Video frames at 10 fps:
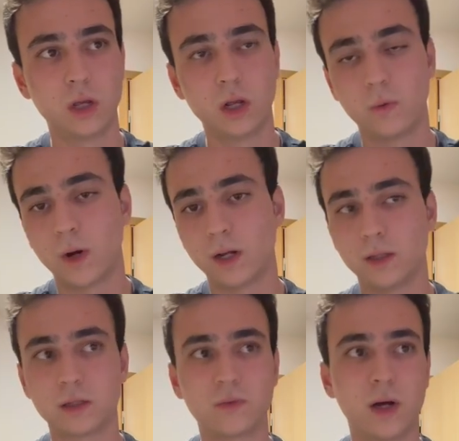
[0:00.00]
while
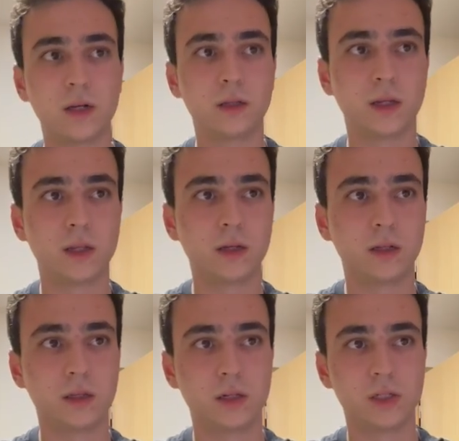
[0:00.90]
its final kinetical
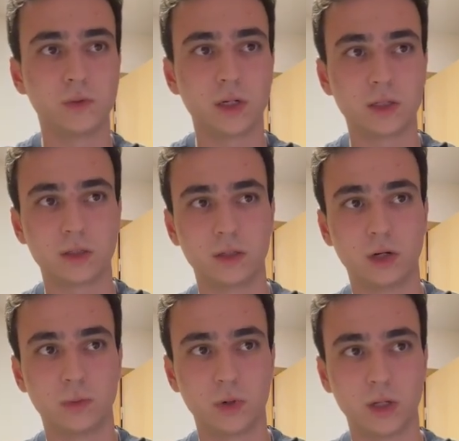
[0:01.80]
energy was
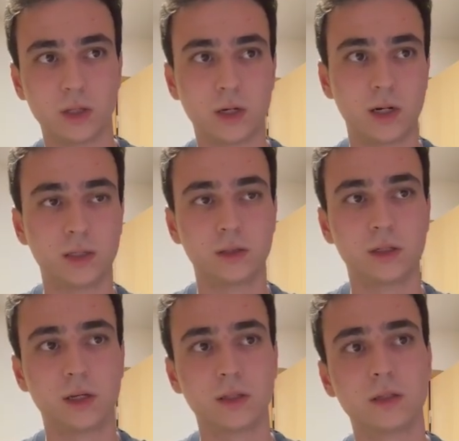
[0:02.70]

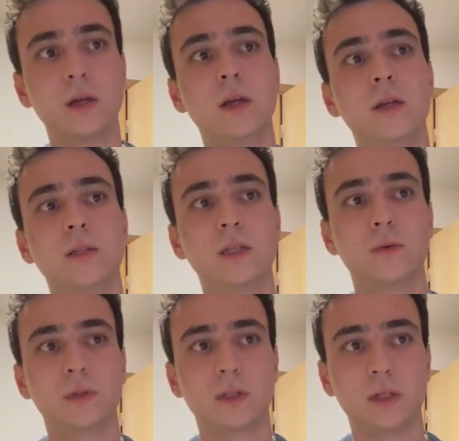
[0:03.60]

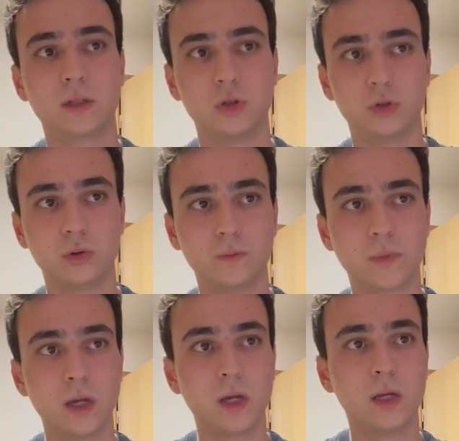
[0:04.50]
0.176 joule.
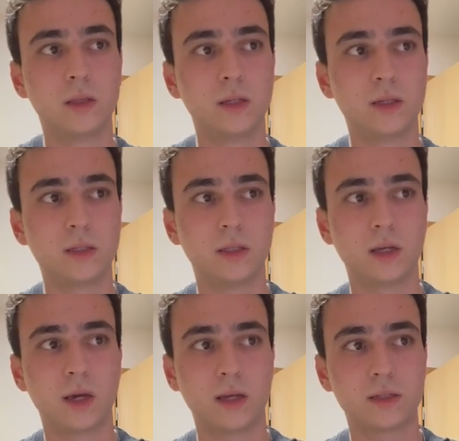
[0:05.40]
This
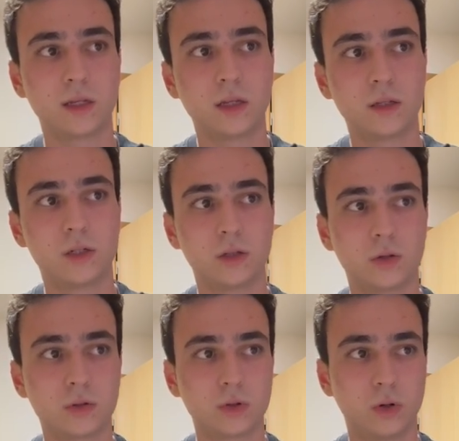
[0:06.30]
indicates an energy
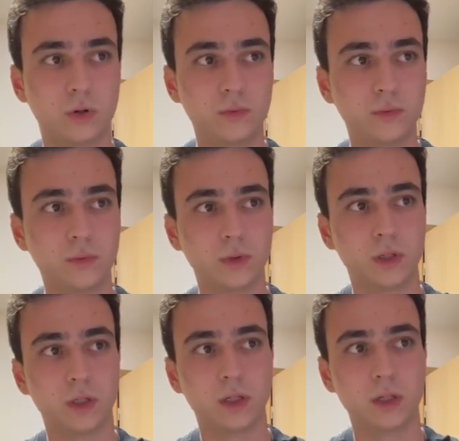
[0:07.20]
loss of
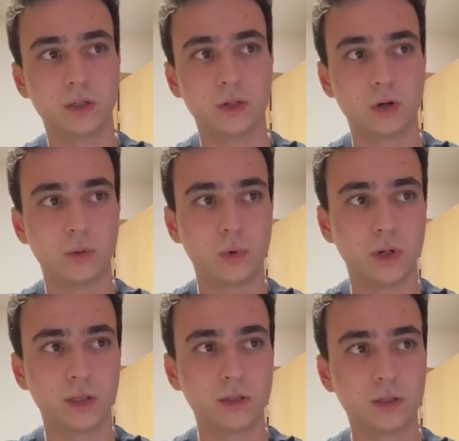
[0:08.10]

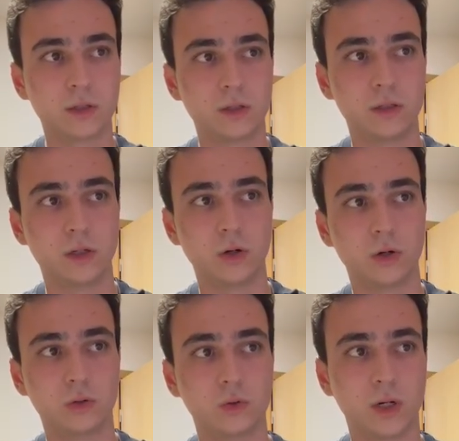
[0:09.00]

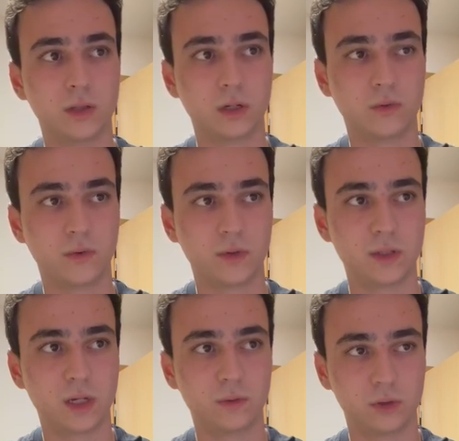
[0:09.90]

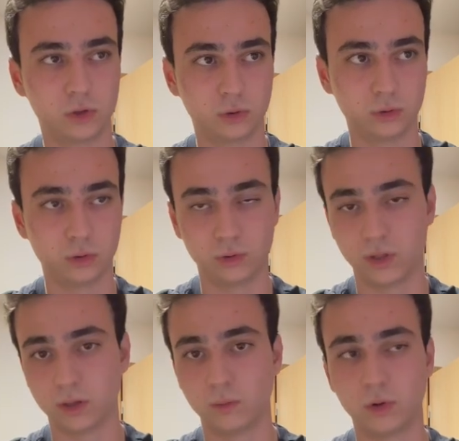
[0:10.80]
0.0257 joule
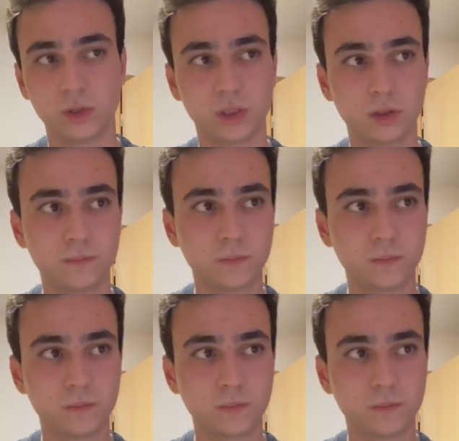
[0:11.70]
during the motion.